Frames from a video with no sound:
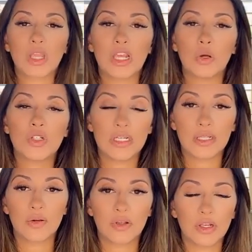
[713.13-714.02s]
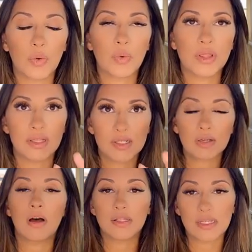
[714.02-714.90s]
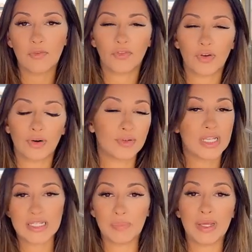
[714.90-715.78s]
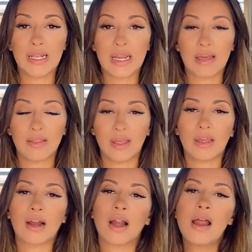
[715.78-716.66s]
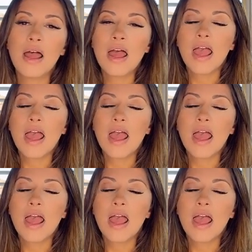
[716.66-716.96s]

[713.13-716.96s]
dealing, with this concept since the beginning of the year.